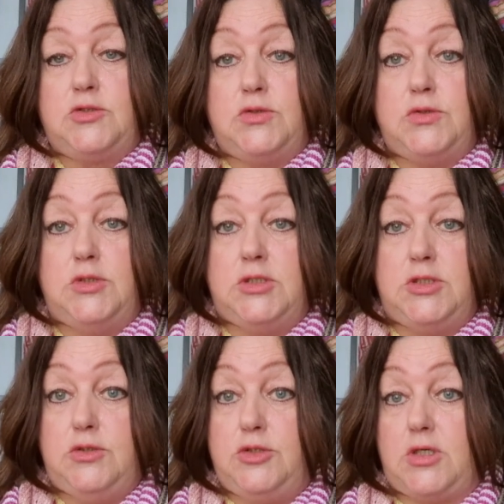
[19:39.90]
to
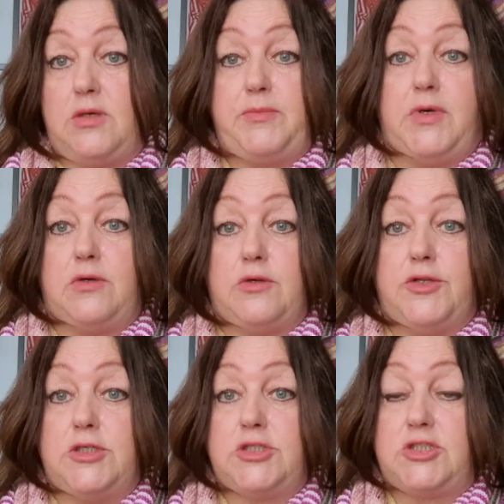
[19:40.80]
use up all
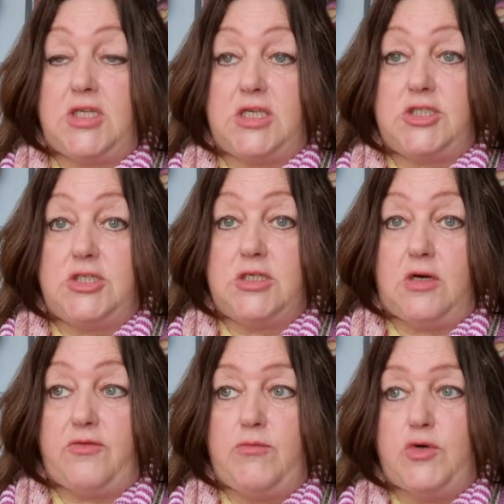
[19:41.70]
the stash
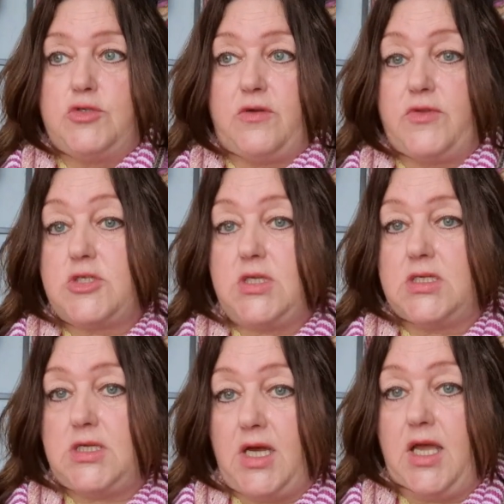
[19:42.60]
of most of the
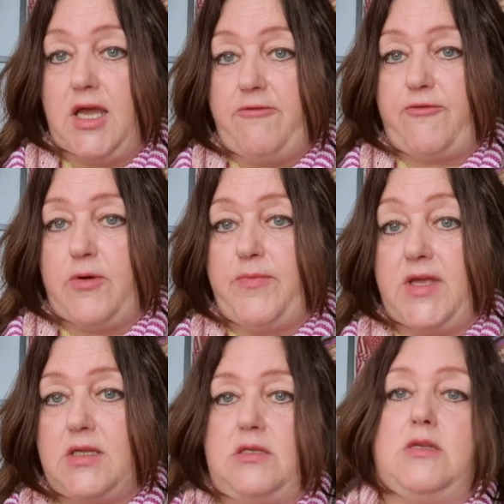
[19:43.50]
stash I have from the